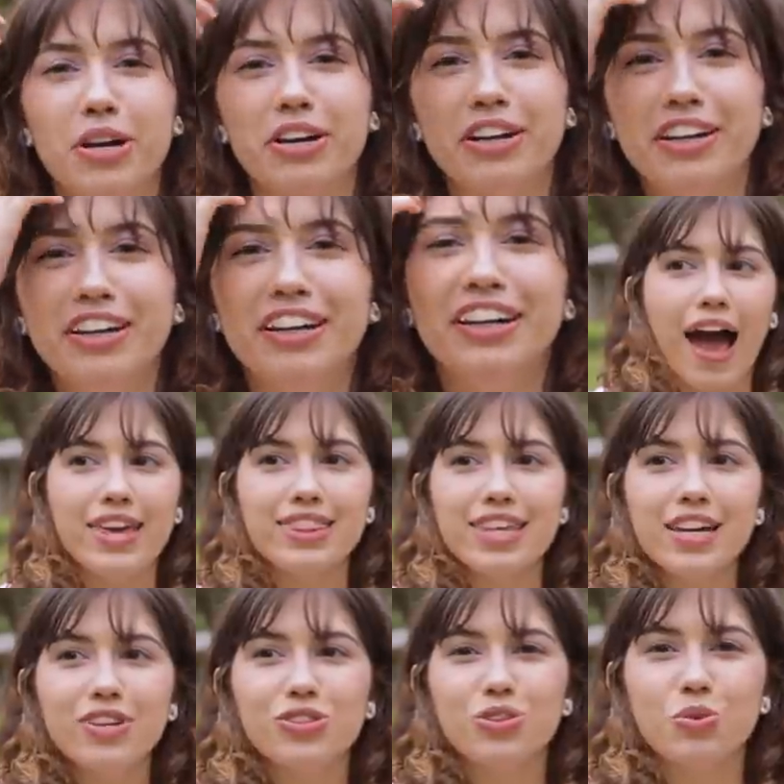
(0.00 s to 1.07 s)
bro? I
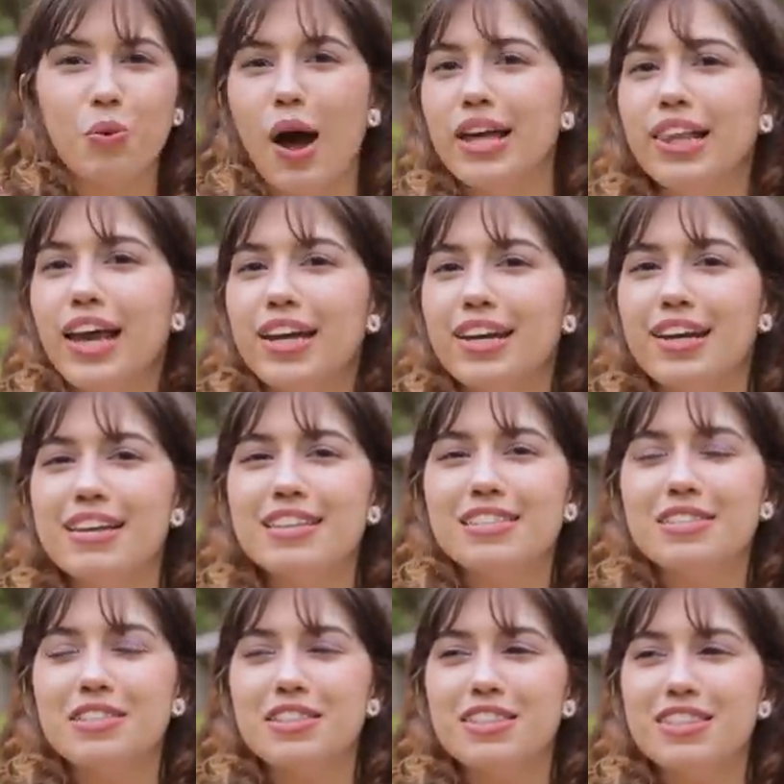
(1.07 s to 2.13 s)
think Twilight
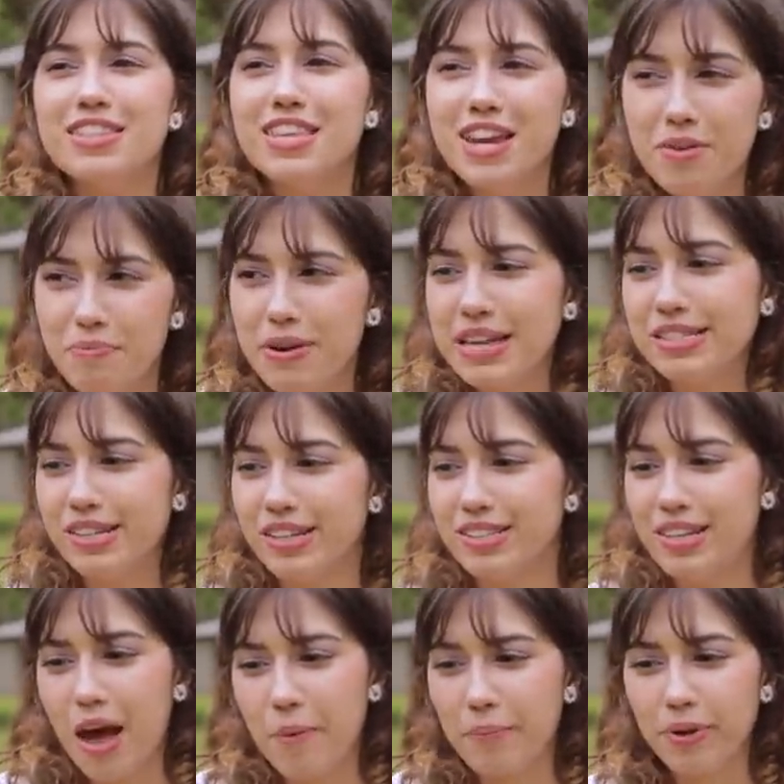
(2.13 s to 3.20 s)
is the best
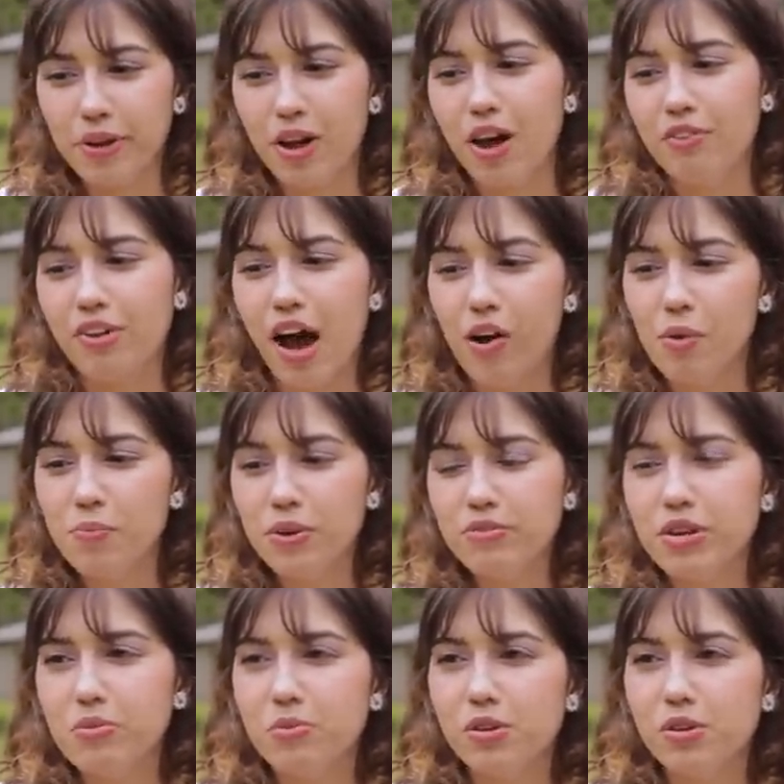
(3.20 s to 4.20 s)
example of how a movie